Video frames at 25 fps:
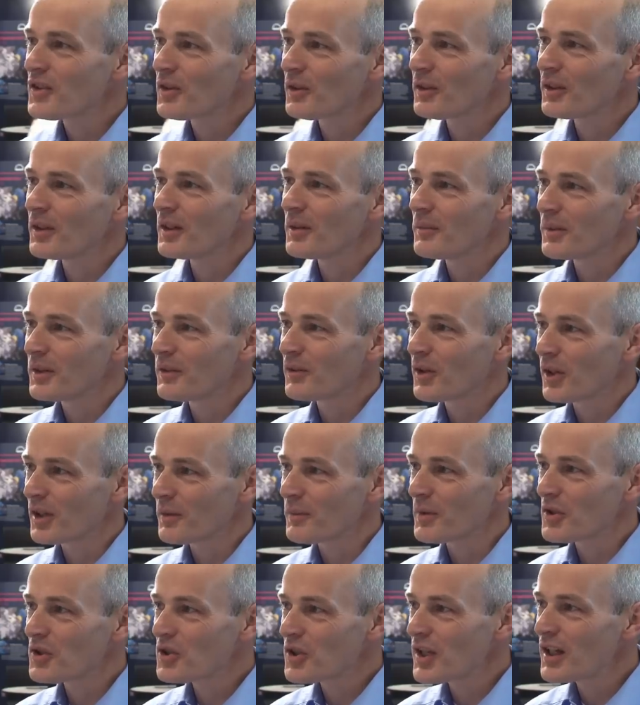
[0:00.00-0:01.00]
you've got a
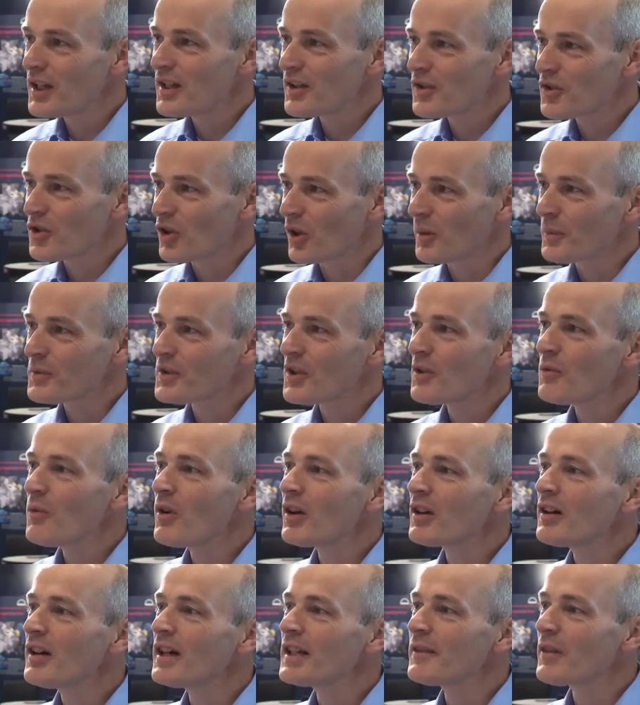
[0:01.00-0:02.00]
machine shop, so
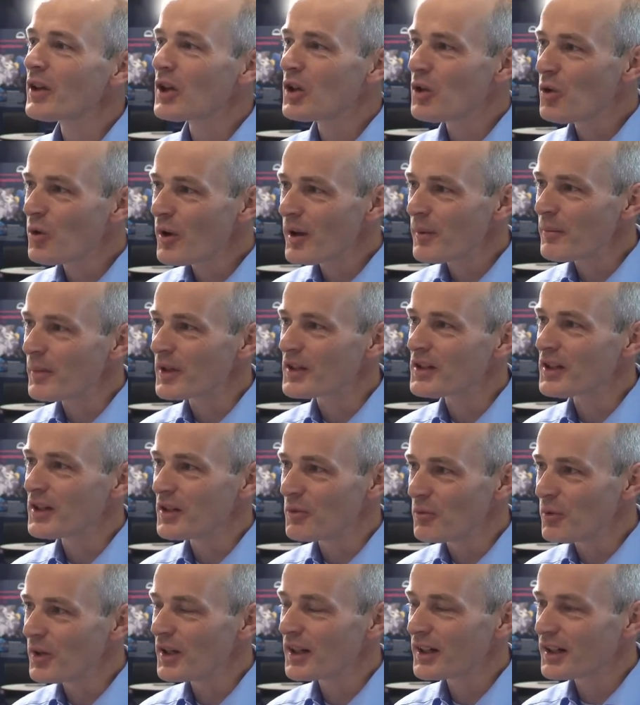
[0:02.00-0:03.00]
what kind of equipment are you
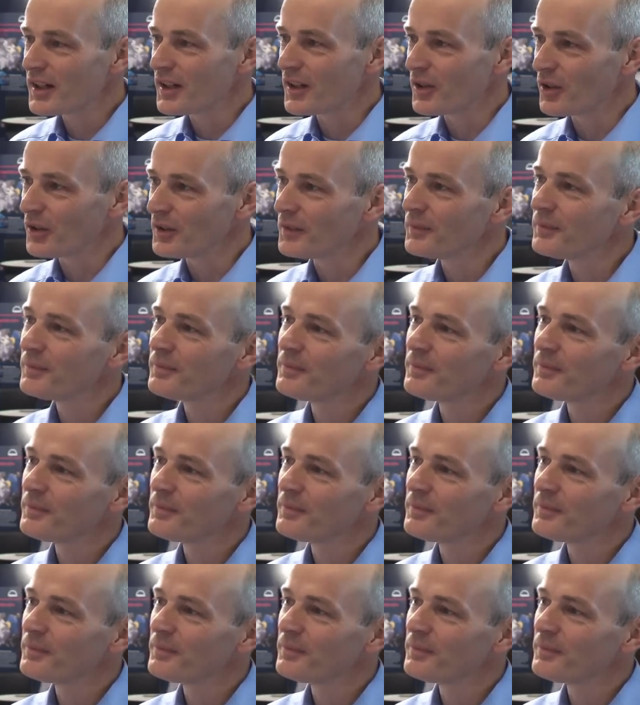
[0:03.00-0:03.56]
working on?